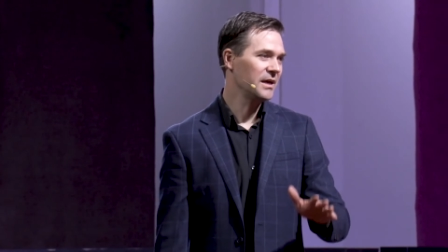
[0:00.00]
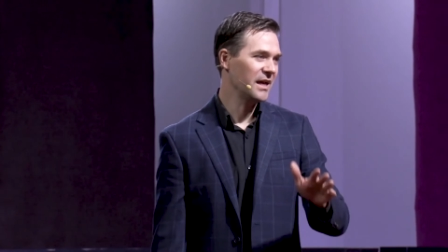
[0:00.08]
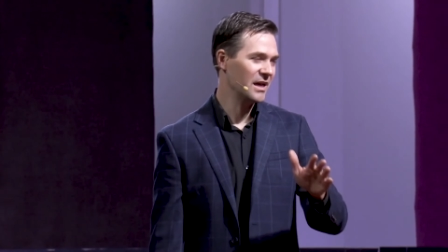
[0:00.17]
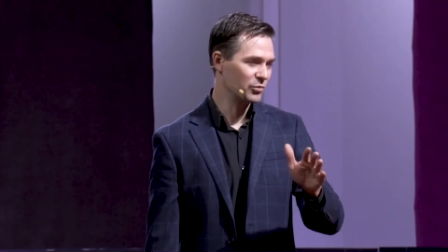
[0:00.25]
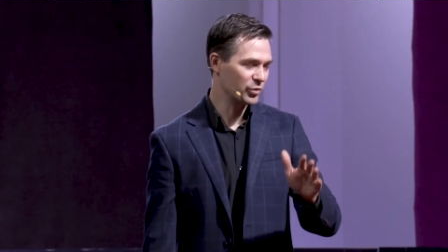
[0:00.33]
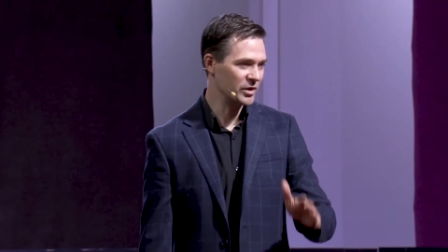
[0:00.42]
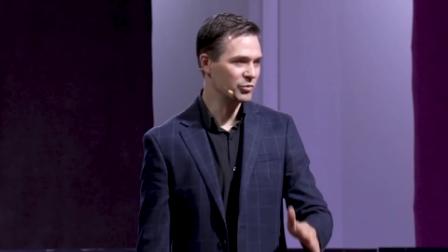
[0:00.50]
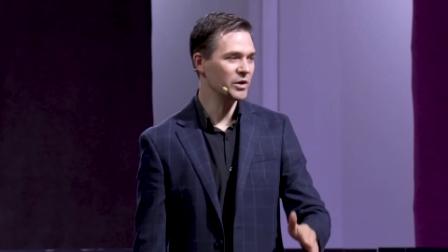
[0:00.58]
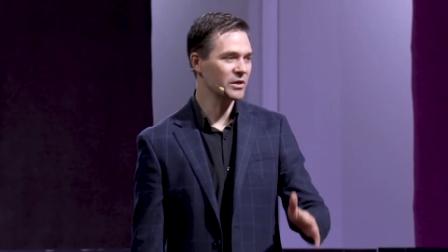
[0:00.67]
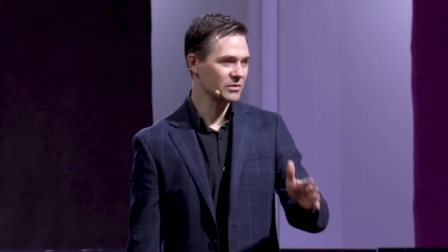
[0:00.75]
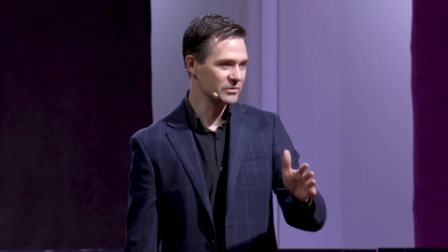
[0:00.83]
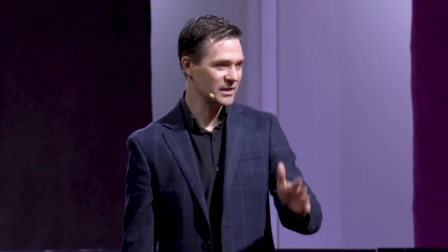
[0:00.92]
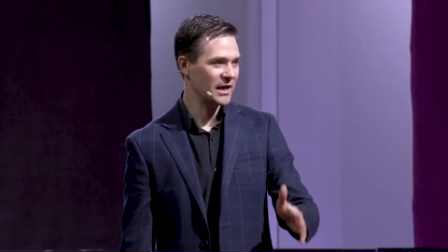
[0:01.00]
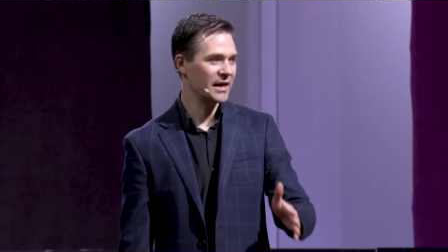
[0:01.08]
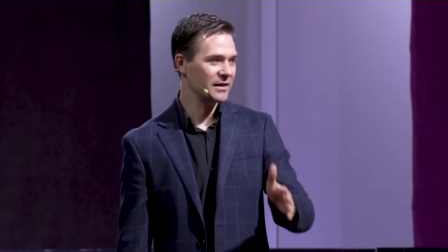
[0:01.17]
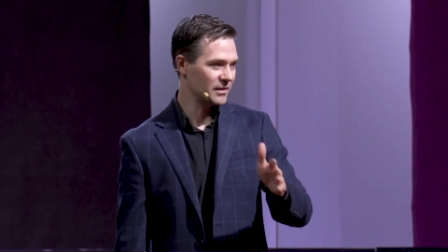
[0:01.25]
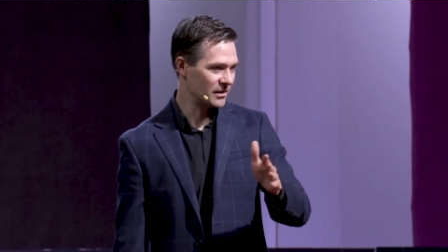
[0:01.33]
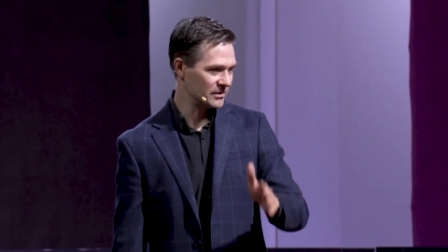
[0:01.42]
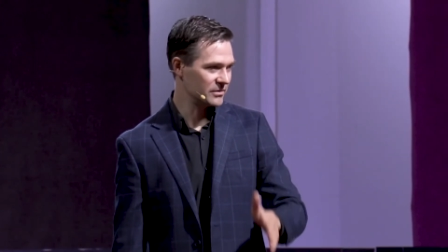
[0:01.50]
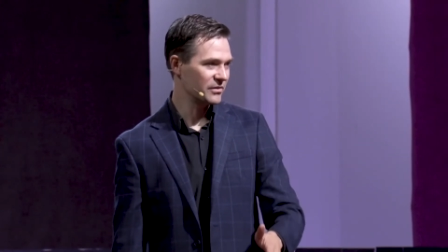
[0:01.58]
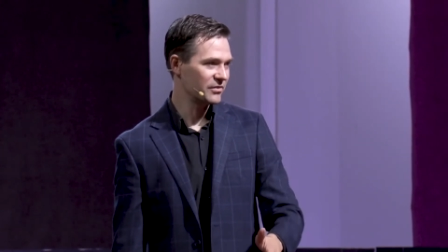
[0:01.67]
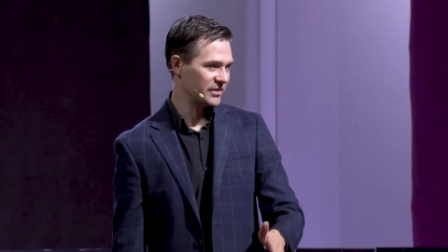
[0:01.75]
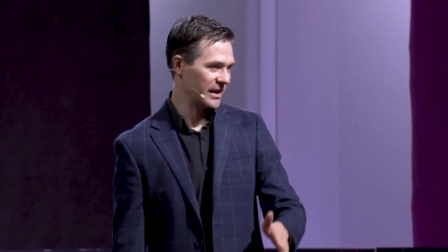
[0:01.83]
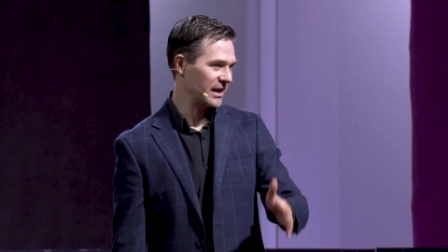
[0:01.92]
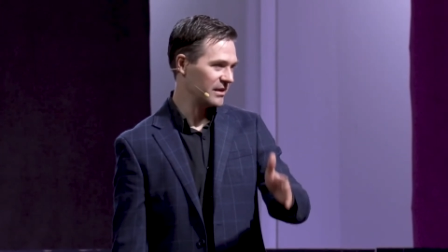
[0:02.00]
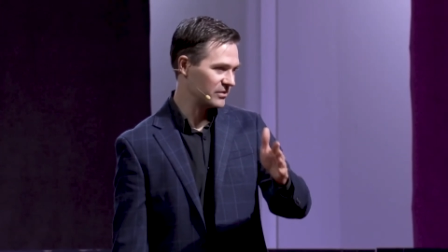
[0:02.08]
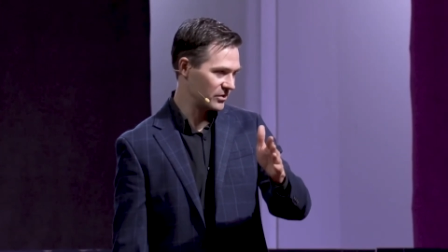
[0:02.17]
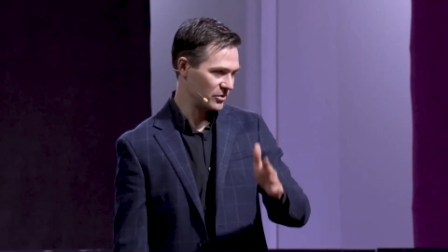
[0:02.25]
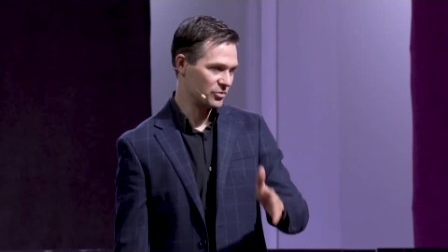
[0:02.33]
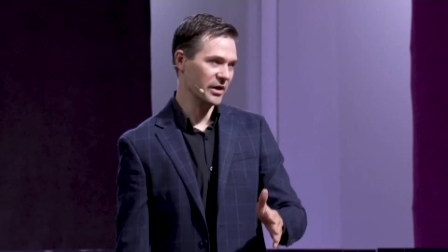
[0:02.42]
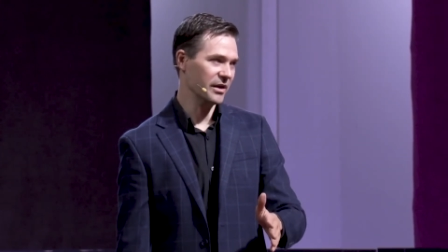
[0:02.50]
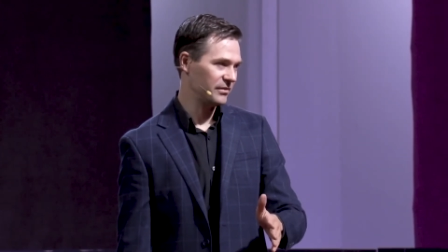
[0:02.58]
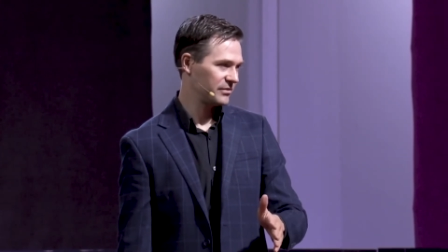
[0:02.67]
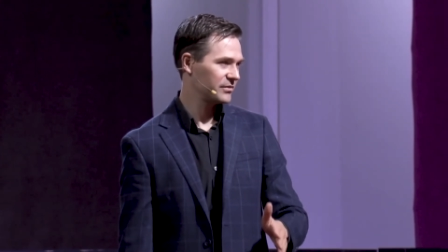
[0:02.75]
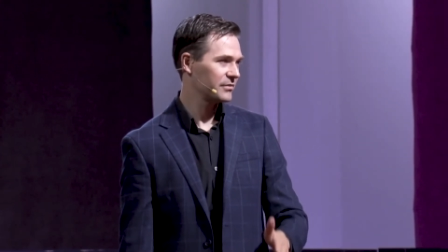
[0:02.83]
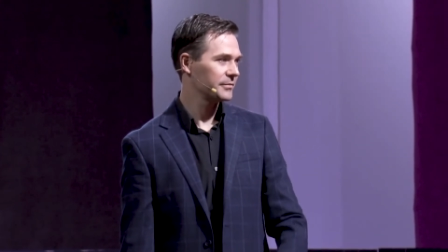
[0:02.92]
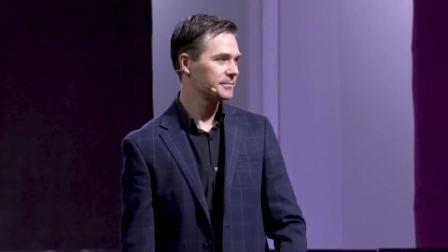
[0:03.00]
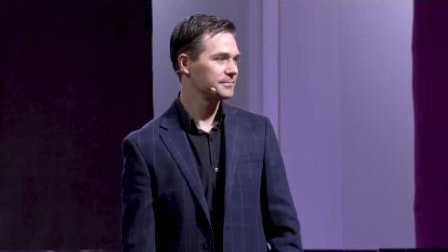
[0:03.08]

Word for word: and we will not understand grace.